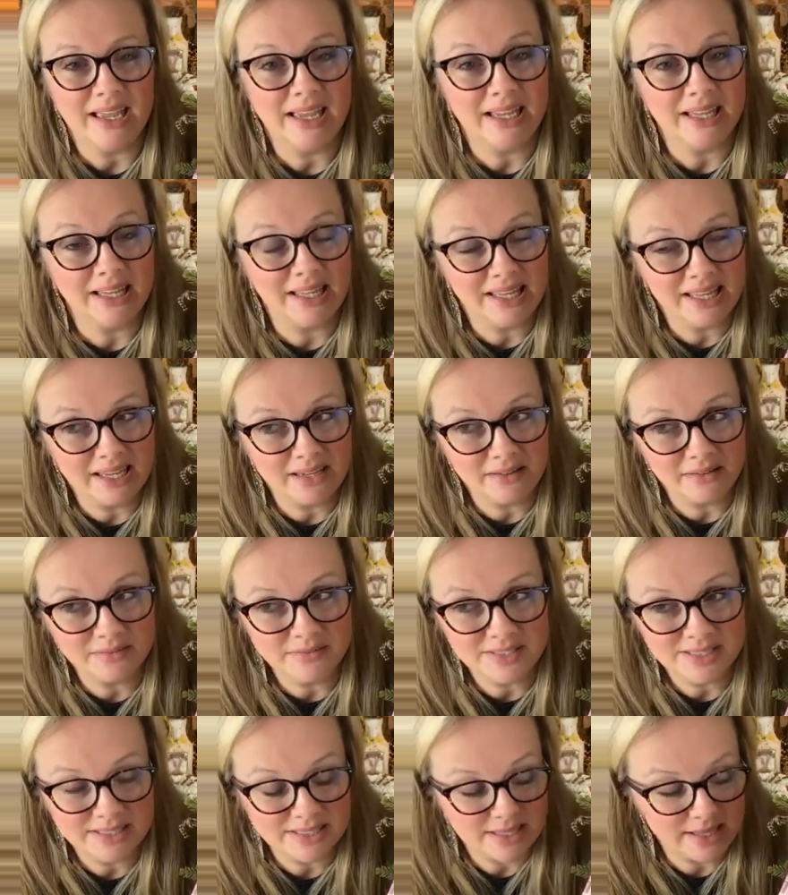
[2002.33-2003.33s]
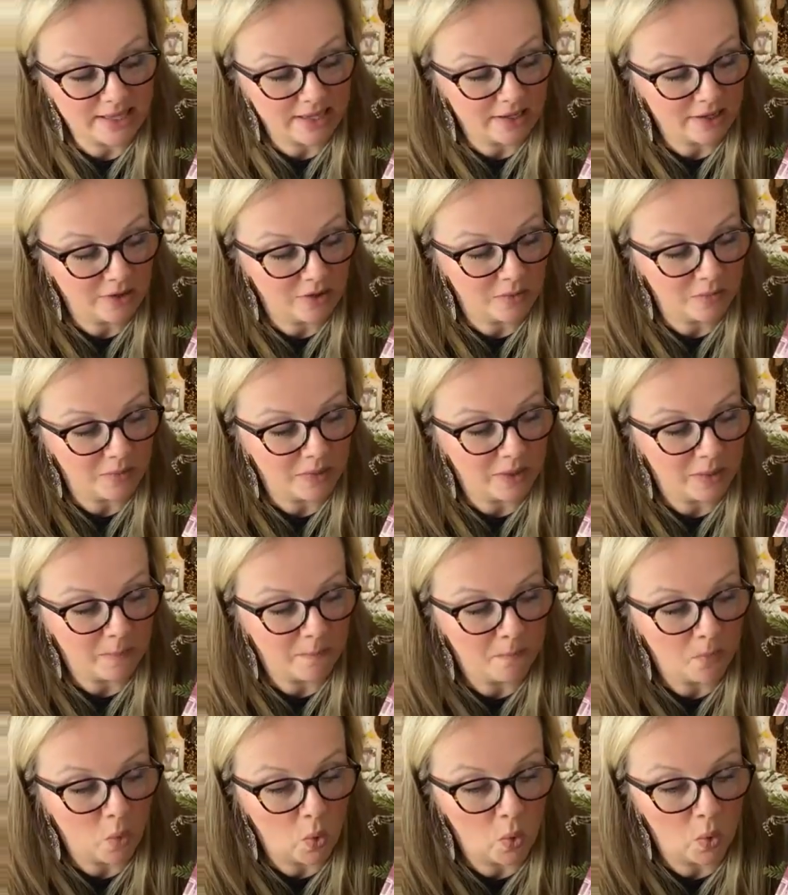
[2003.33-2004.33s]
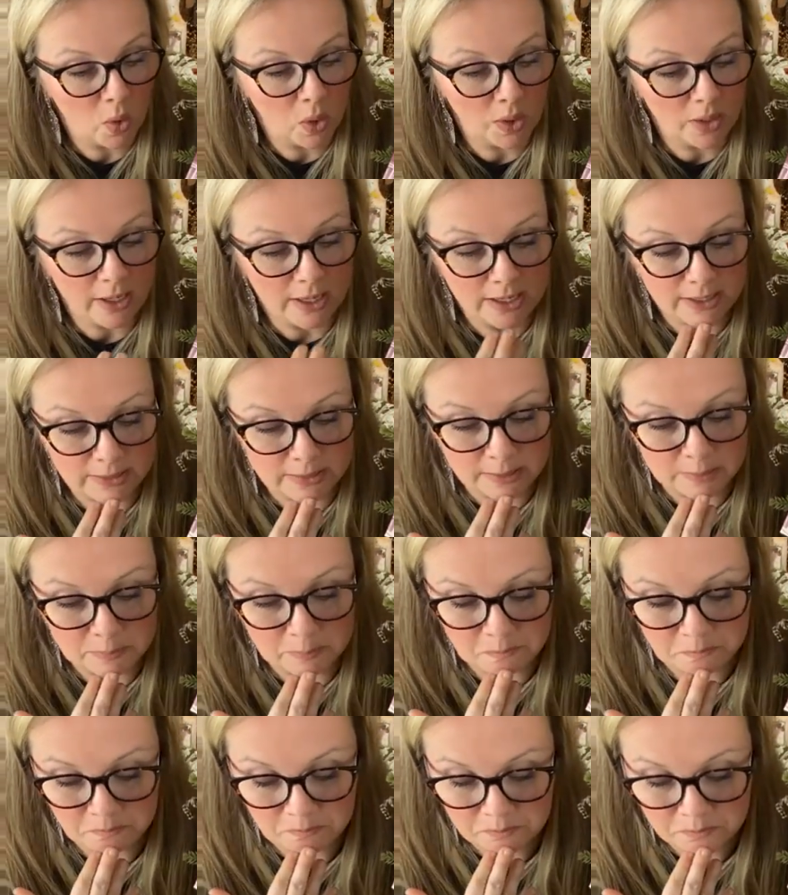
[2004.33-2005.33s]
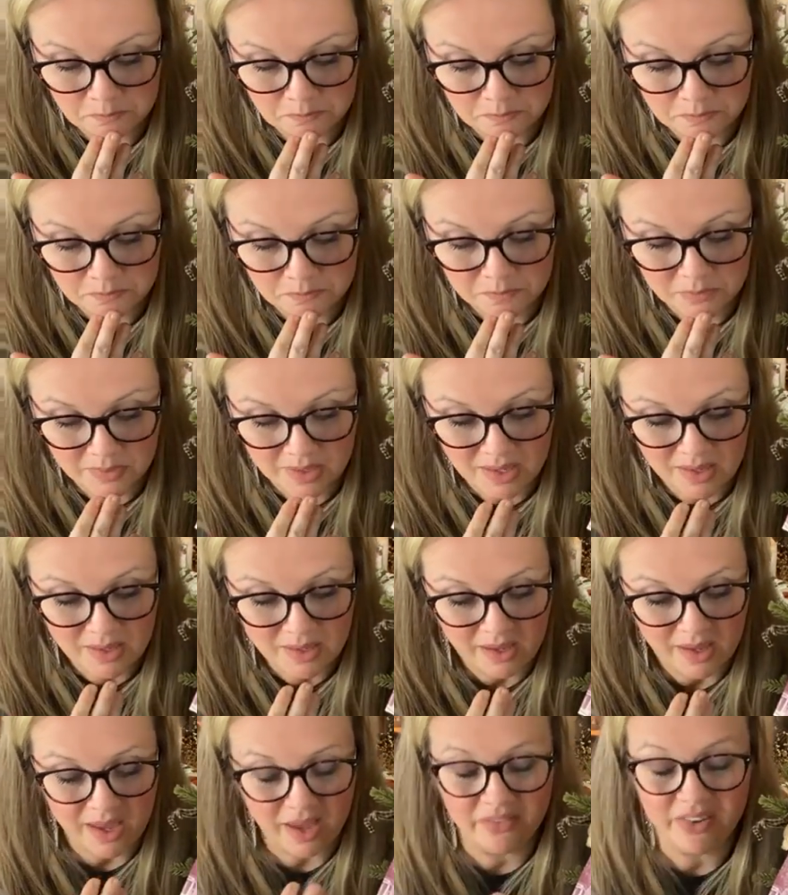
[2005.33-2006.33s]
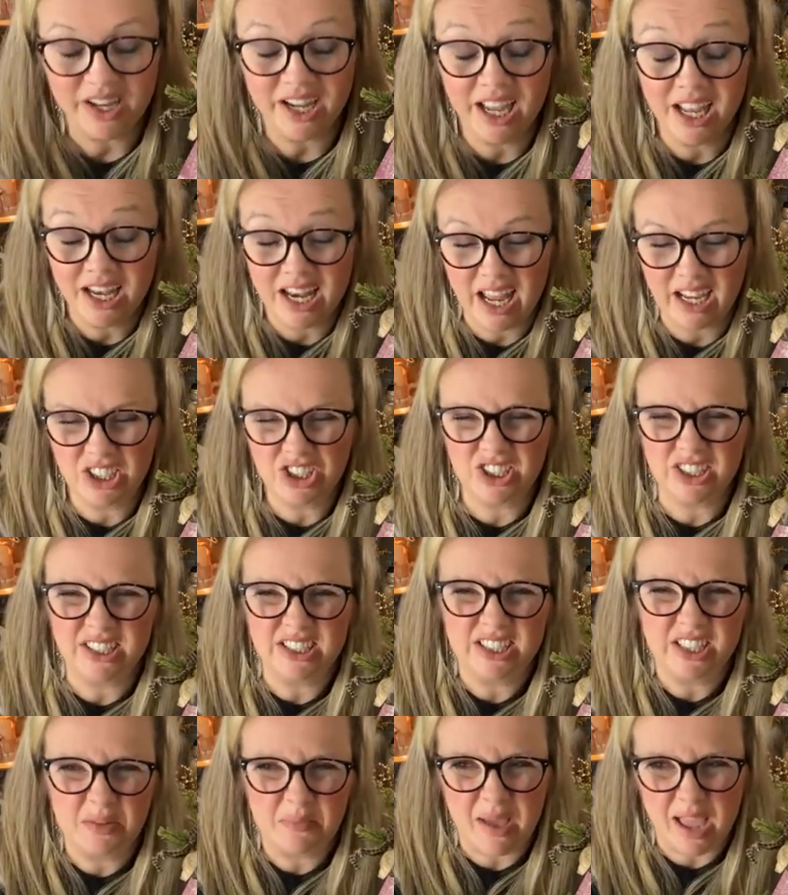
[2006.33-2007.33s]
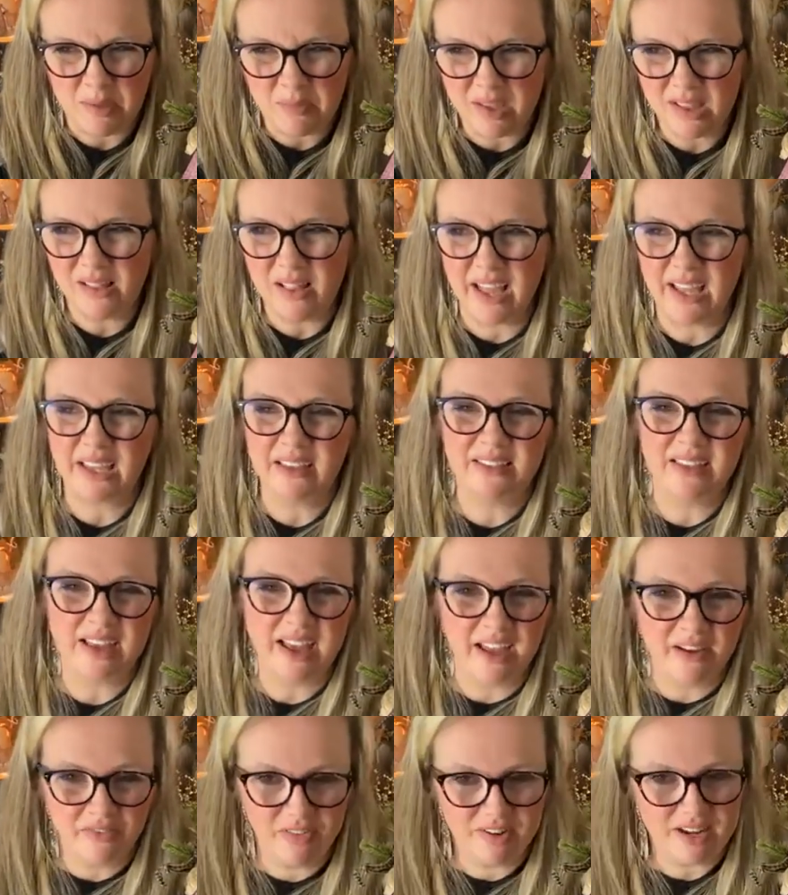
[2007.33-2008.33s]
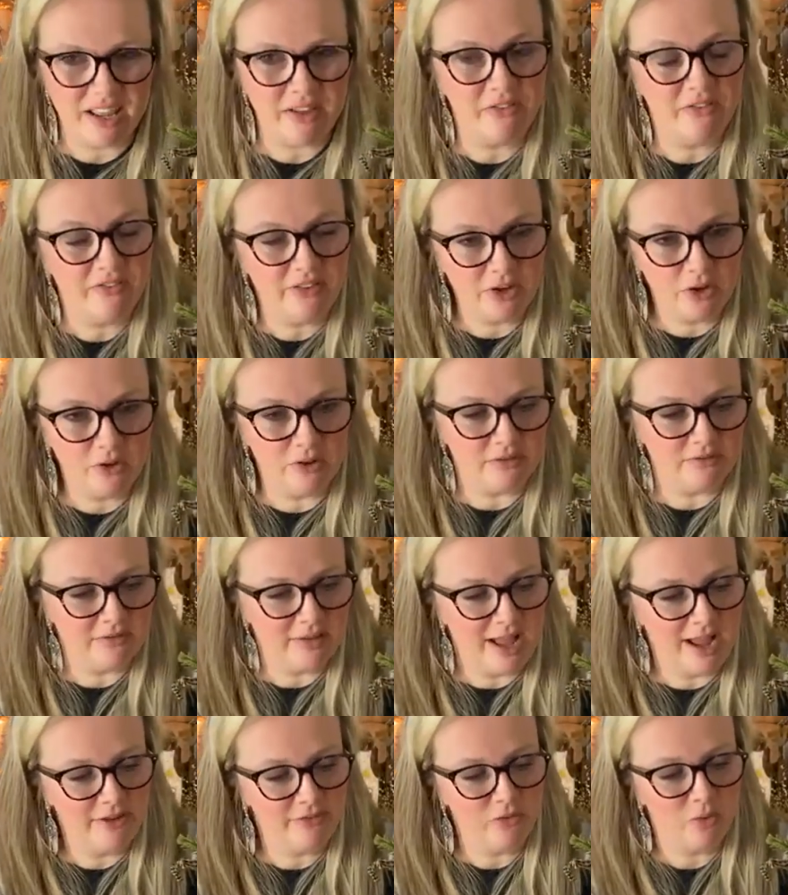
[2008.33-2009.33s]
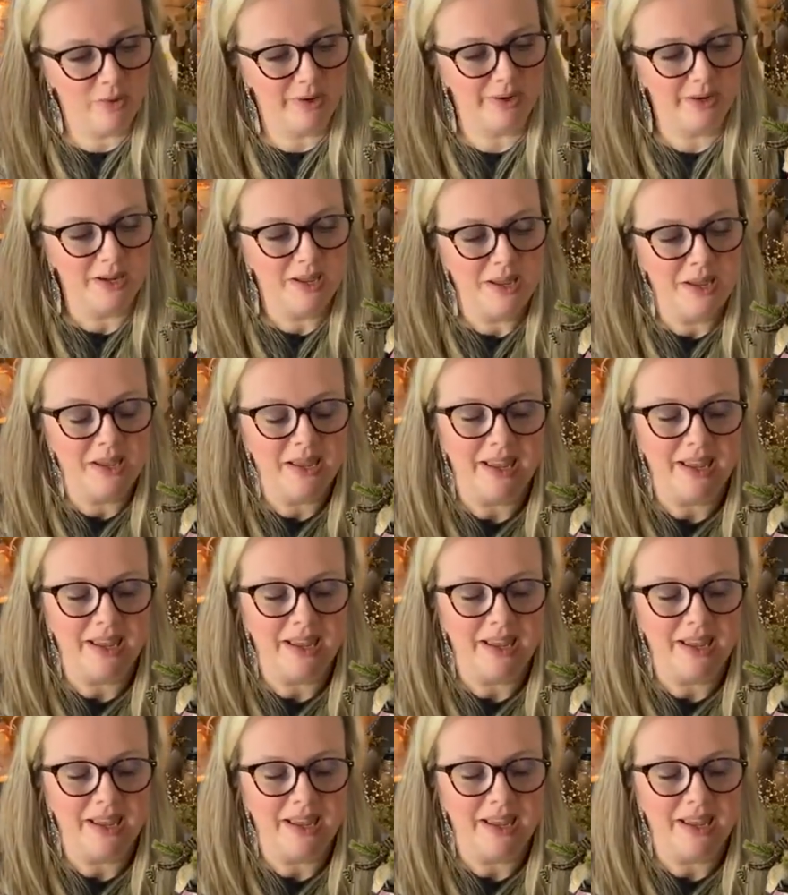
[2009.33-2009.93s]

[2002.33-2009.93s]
it gives them more of a connection to maybe like the everyday feel of life, where